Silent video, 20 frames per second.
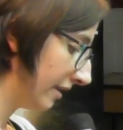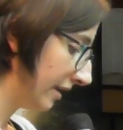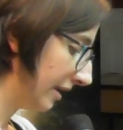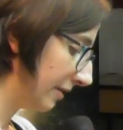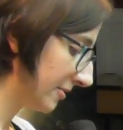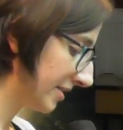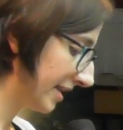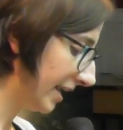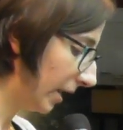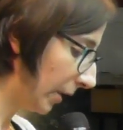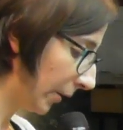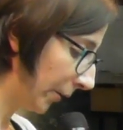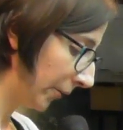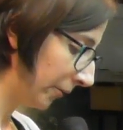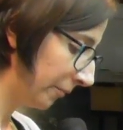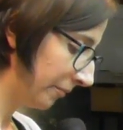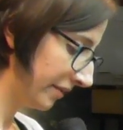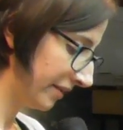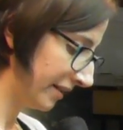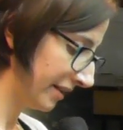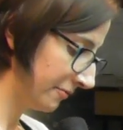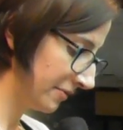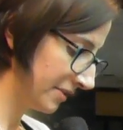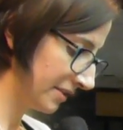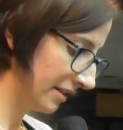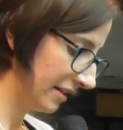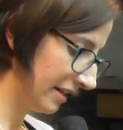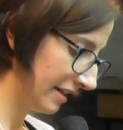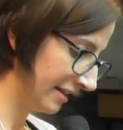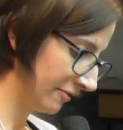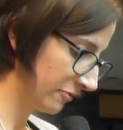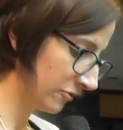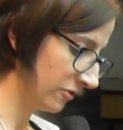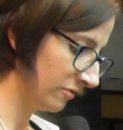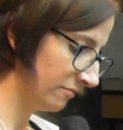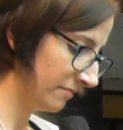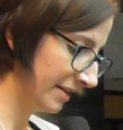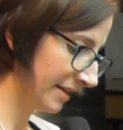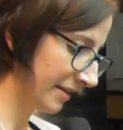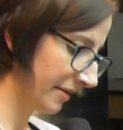I was at home when I was on
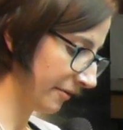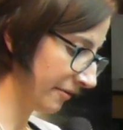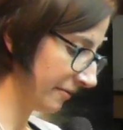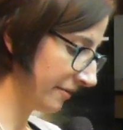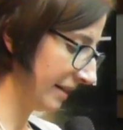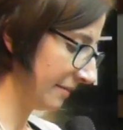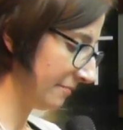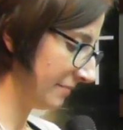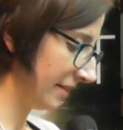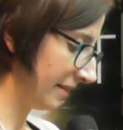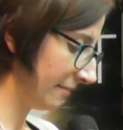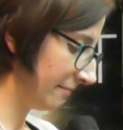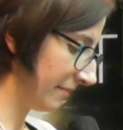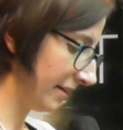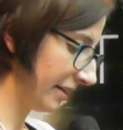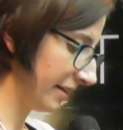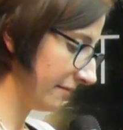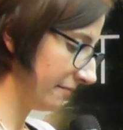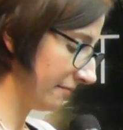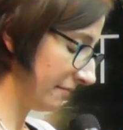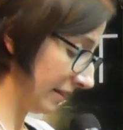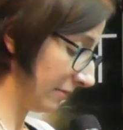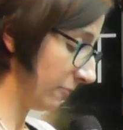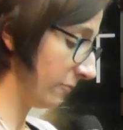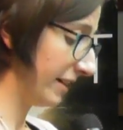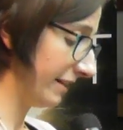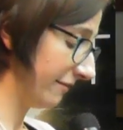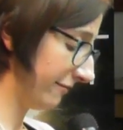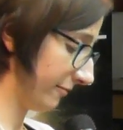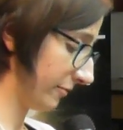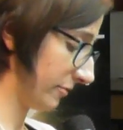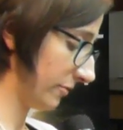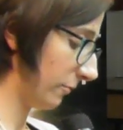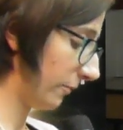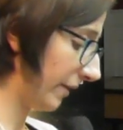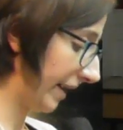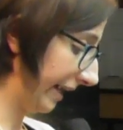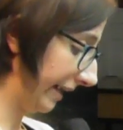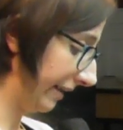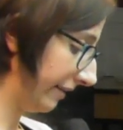my own, and my wife was
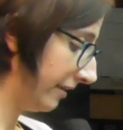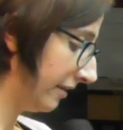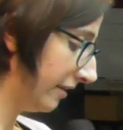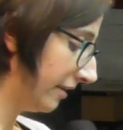away.